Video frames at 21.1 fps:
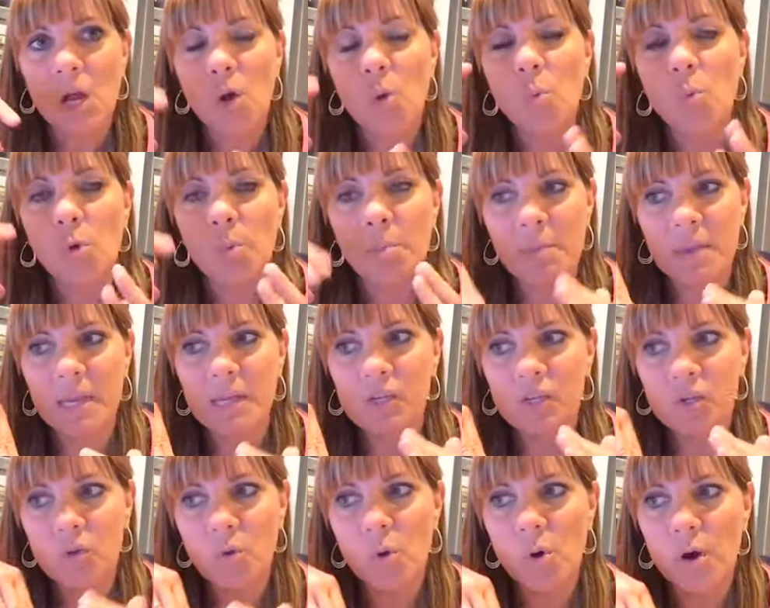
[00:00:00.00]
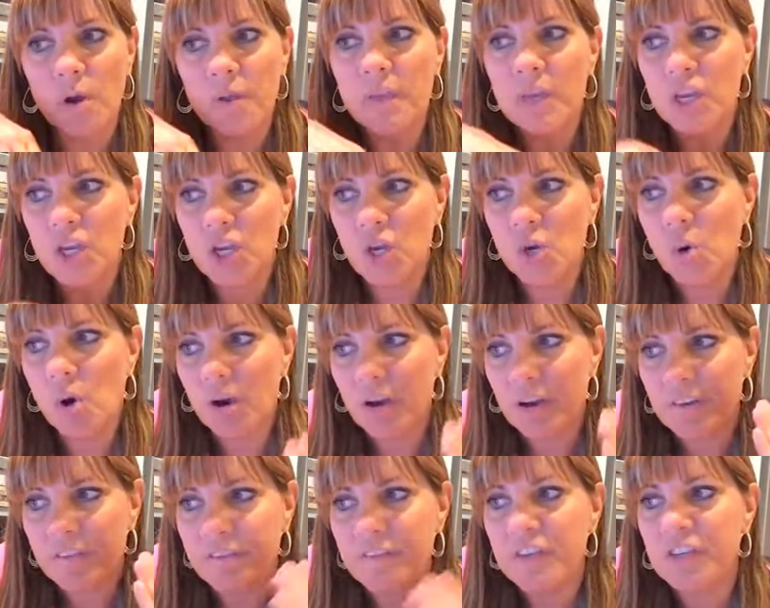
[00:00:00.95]
will make sure that you are
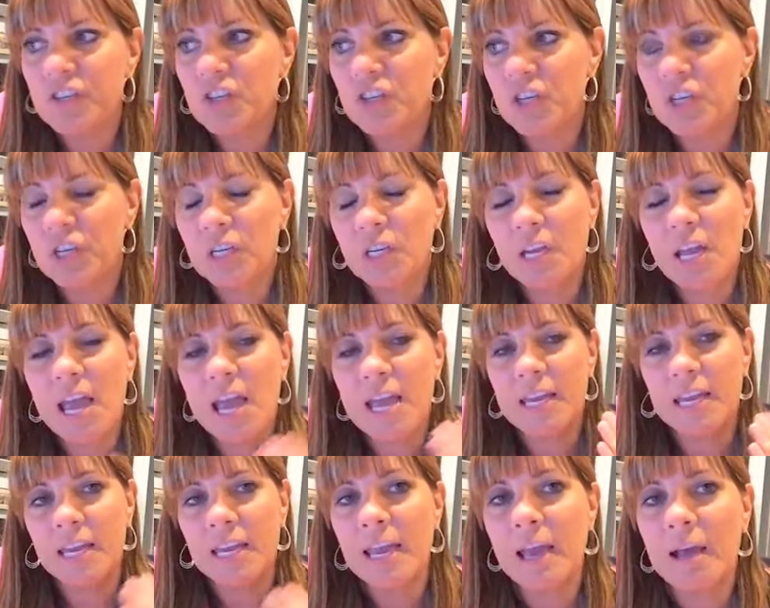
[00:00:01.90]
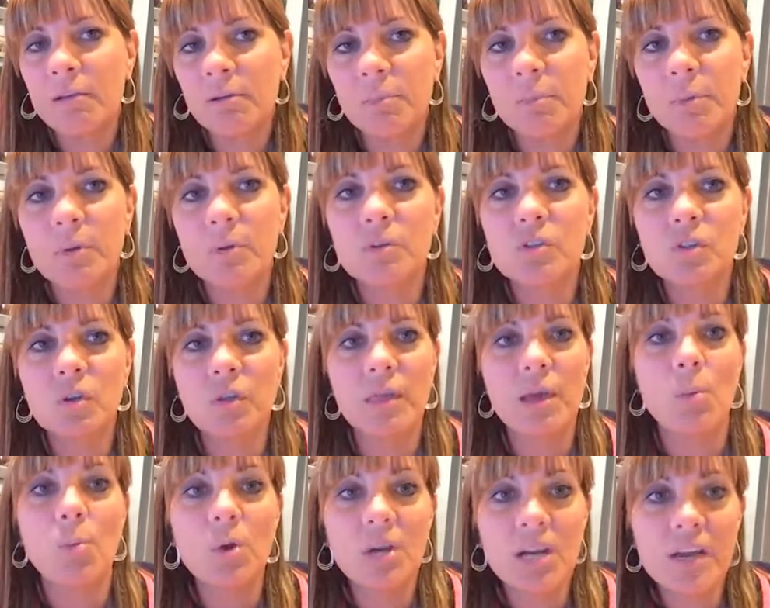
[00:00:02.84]
efficient and accountable so
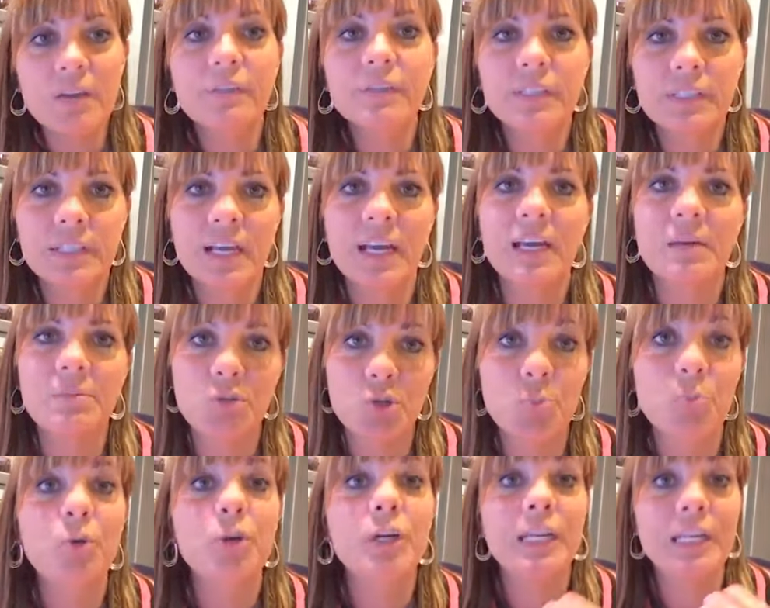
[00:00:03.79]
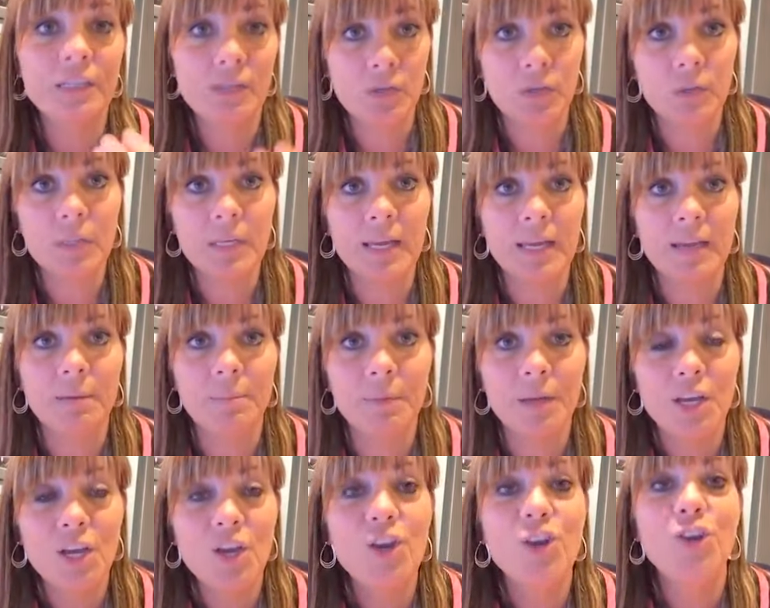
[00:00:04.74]
that whatever time you put into them,
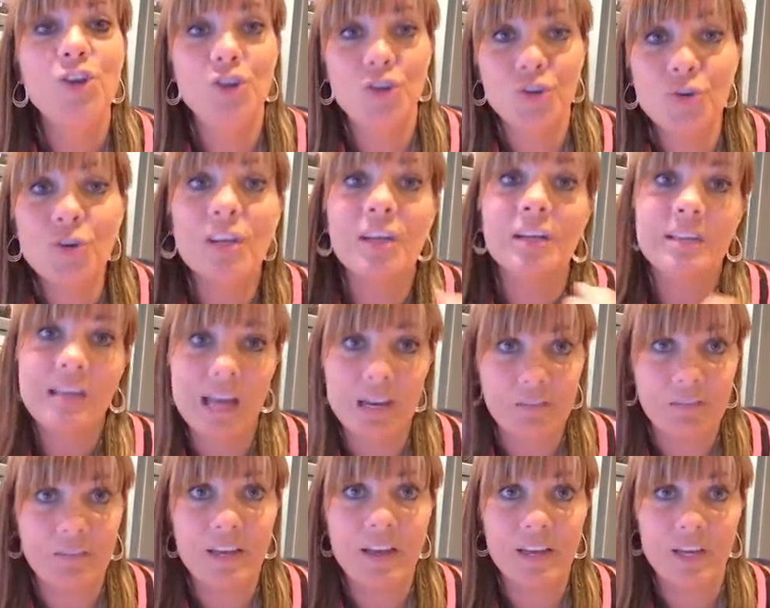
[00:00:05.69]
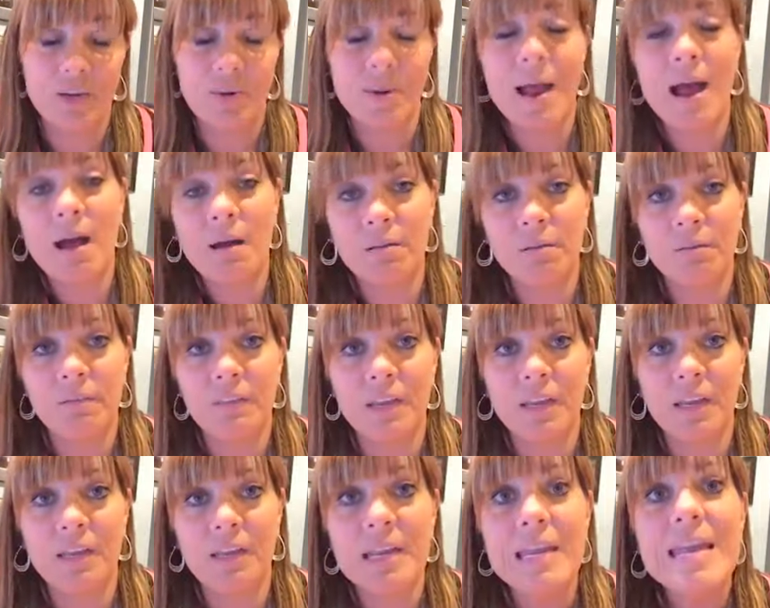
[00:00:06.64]
you get a lot of value out of
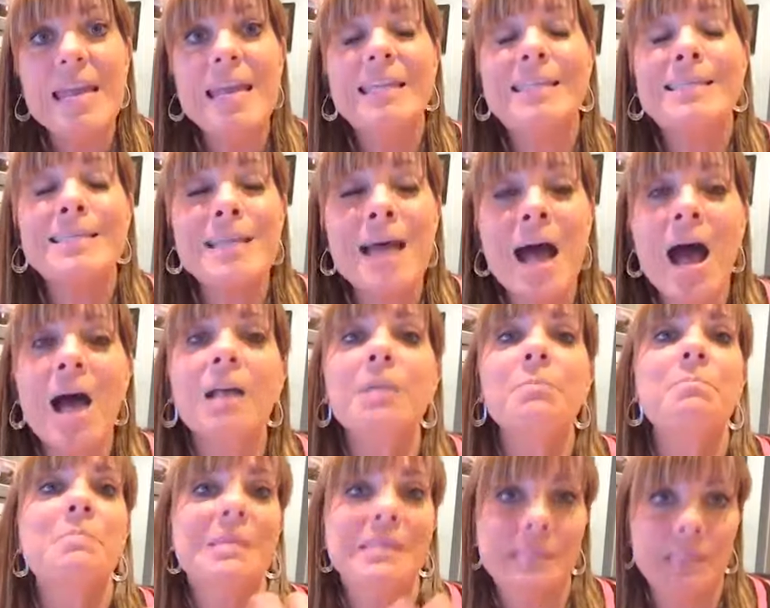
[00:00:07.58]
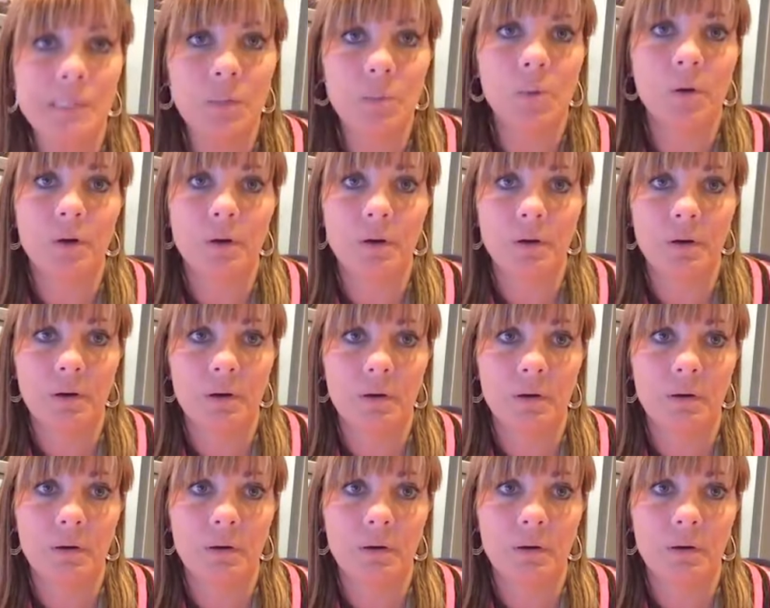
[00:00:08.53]
it. It's not busy work.